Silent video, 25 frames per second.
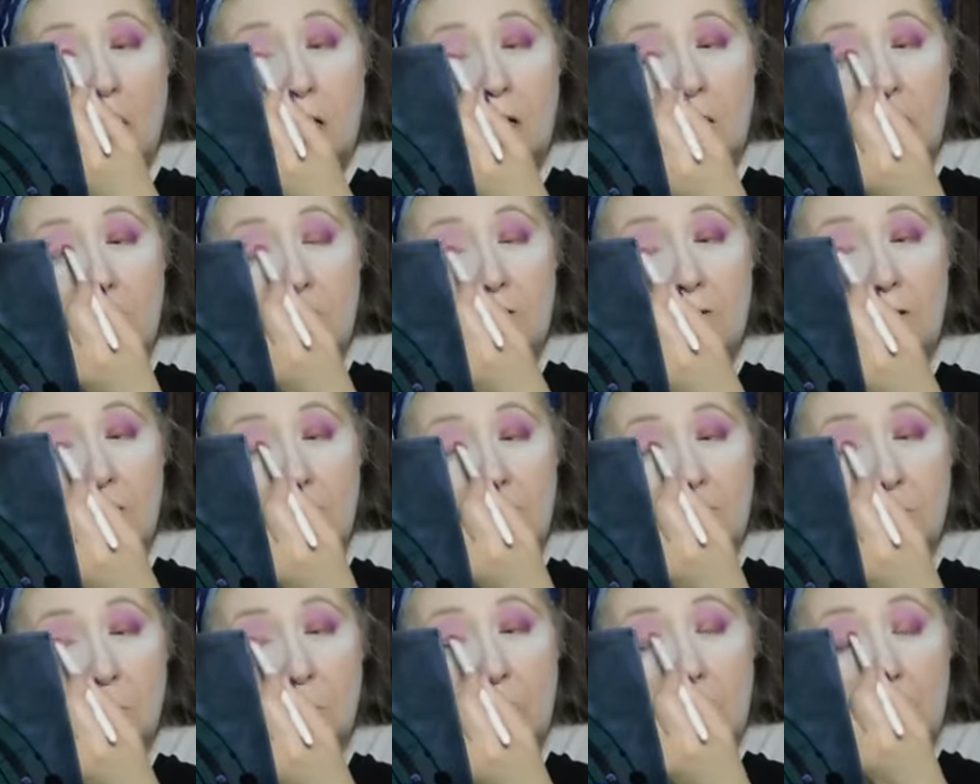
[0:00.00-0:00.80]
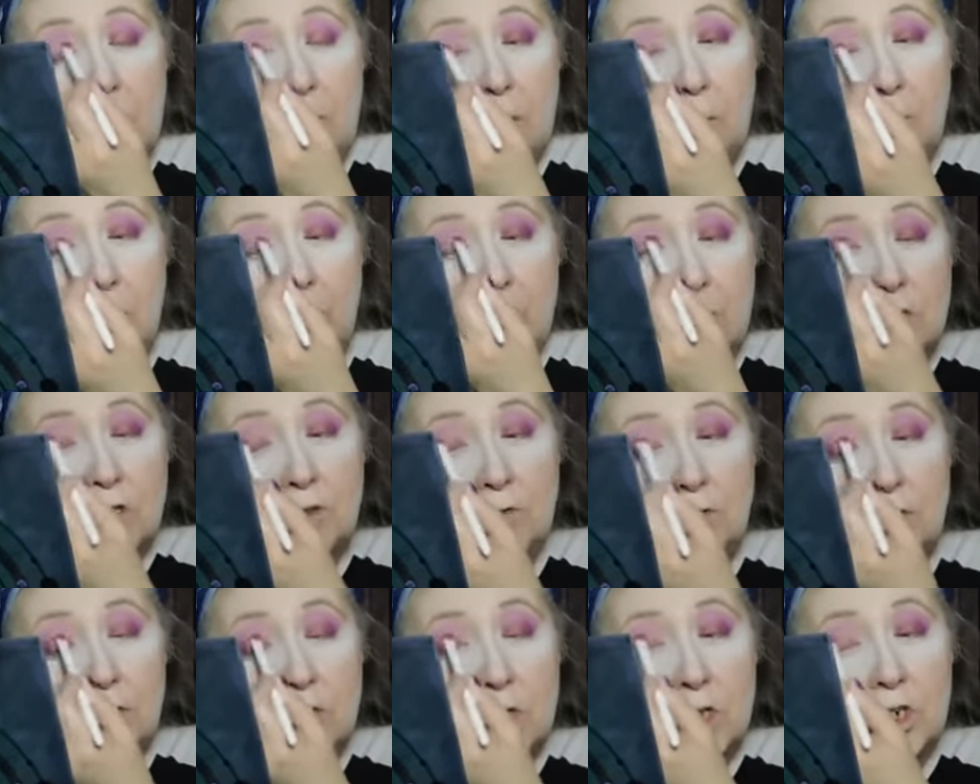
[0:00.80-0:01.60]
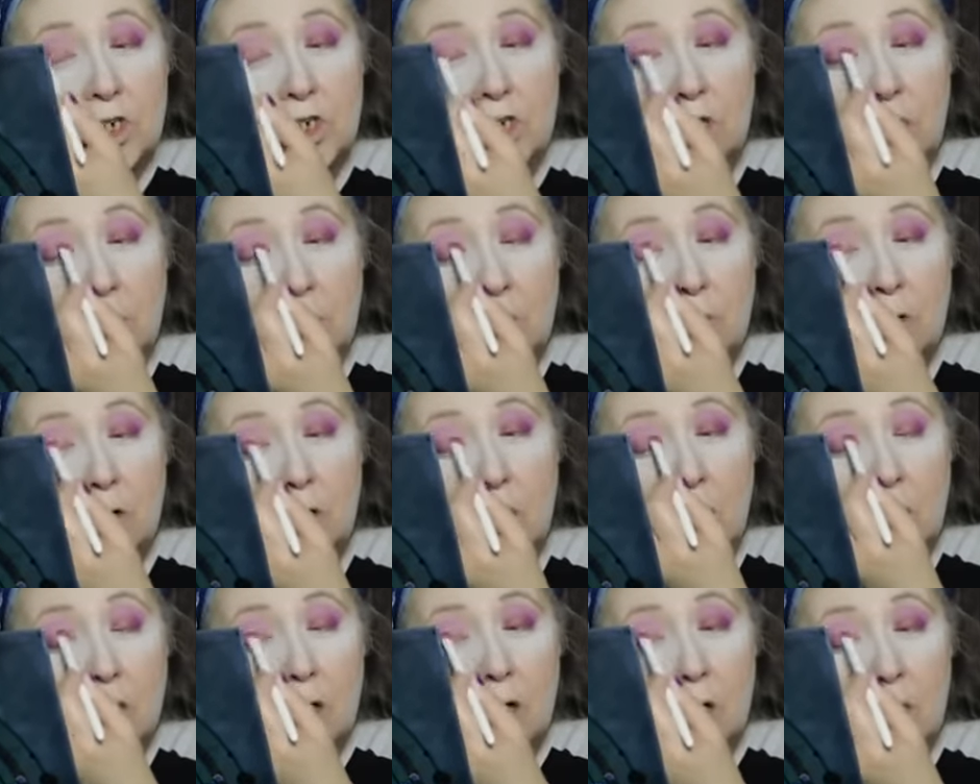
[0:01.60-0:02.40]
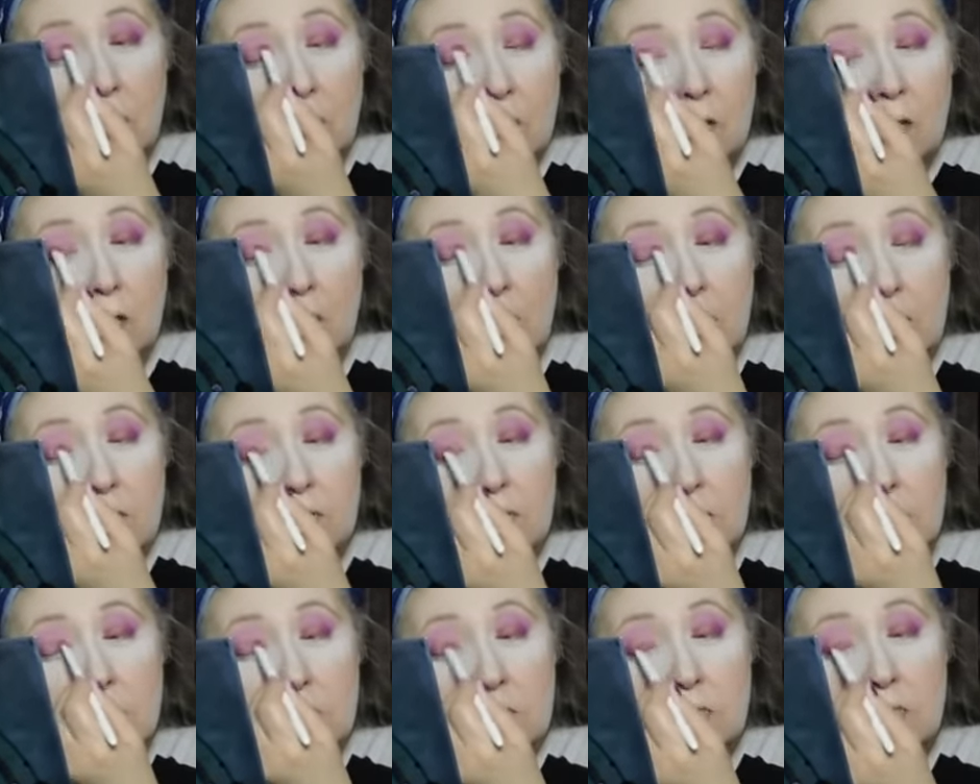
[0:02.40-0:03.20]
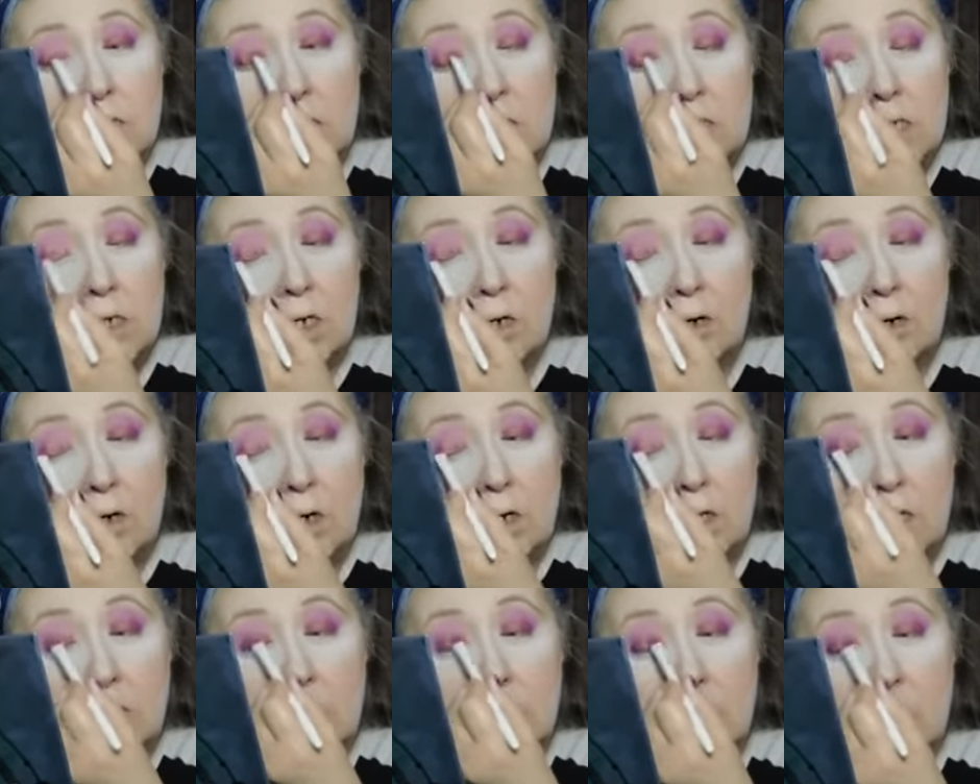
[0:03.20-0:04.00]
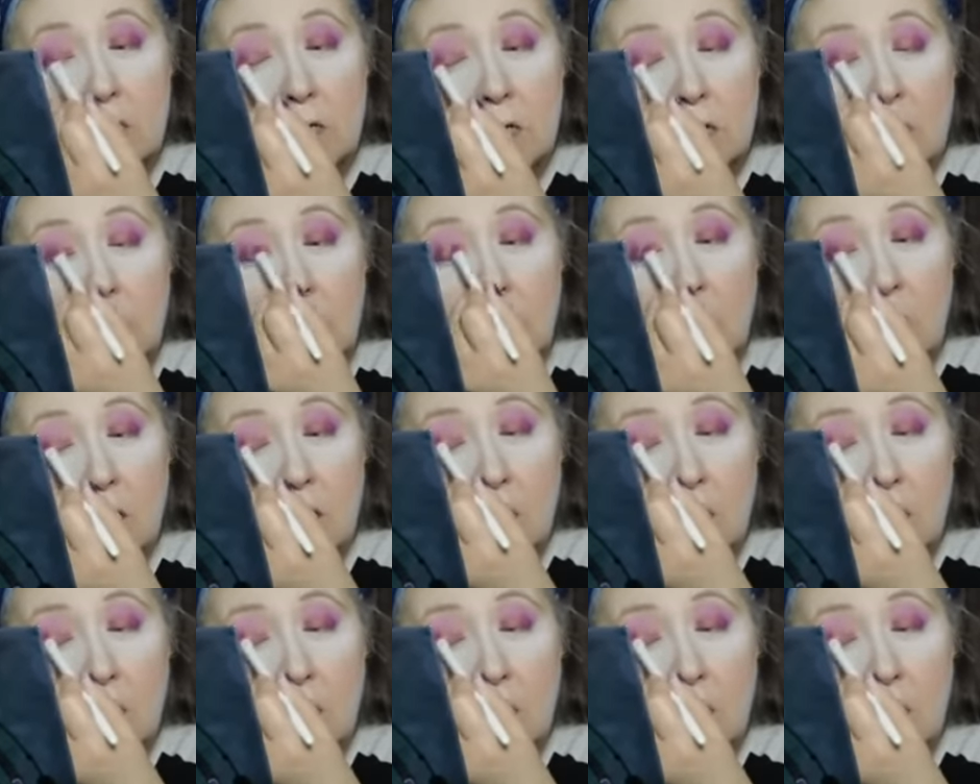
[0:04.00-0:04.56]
I didn't even have to wet my brush for this shimmer. Like, seriously.